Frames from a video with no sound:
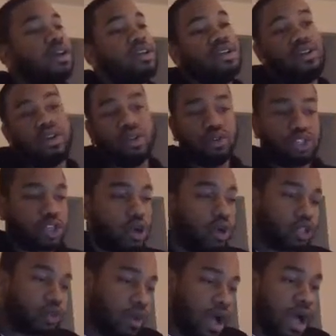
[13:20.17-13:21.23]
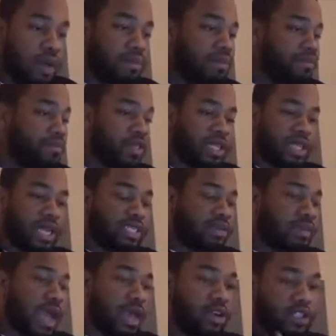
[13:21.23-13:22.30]
You could use Charles Schwab. It doesn't
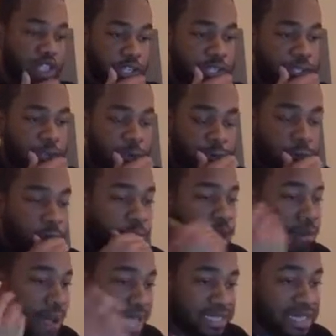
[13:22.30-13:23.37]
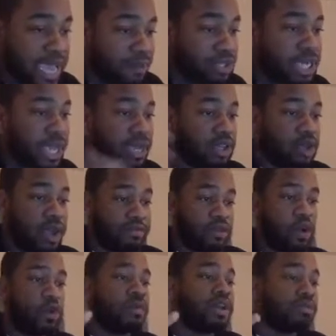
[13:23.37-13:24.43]
matter. Just so if you want to buy Snapchat, you have to
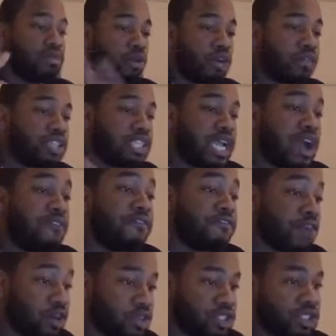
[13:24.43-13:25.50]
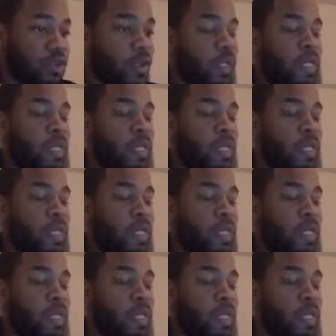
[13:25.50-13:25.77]
open a brokerage account first,